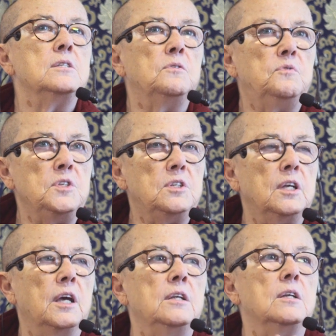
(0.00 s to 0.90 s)

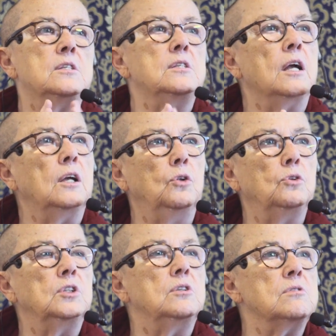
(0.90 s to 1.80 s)
sophisticated
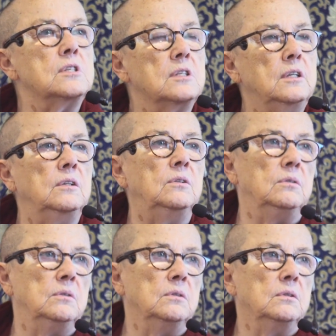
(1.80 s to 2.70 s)
psychological
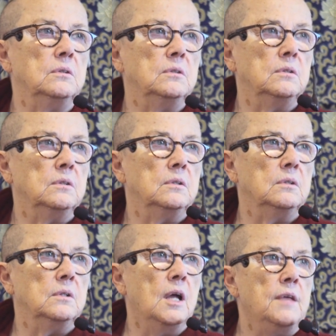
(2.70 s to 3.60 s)
skill
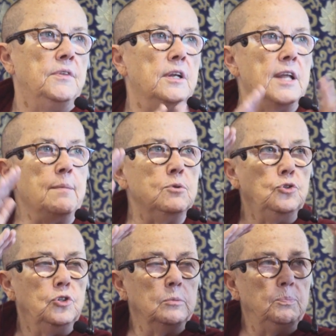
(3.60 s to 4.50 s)
that enables
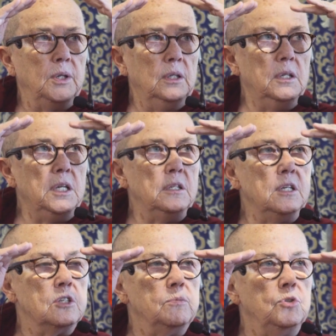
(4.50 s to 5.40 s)
you to
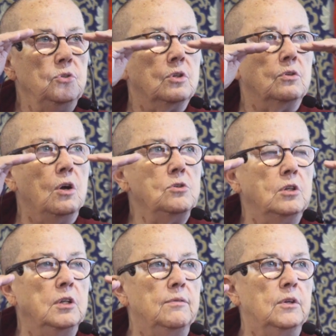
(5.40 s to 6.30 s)
completely subdue the
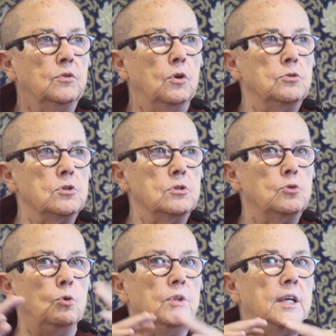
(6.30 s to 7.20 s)
grosser level of
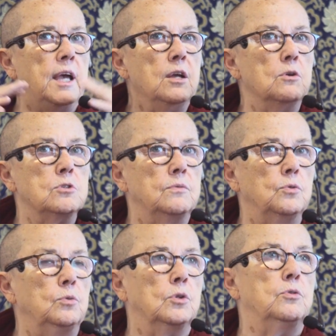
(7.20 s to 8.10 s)
consciousness, all the chaos of
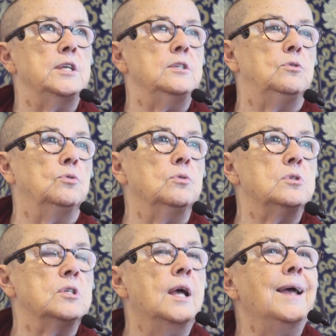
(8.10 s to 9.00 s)
all the crazy
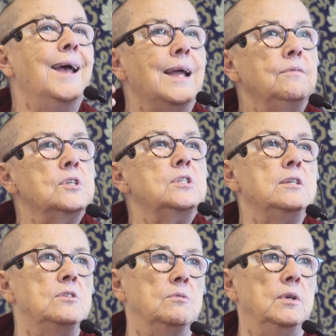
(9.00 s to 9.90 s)
thoughts, and the
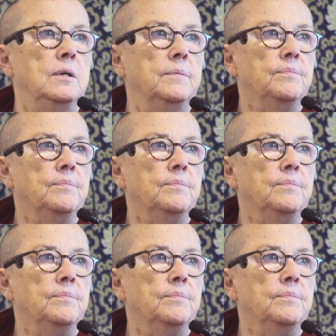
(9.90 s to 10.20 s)
sensory.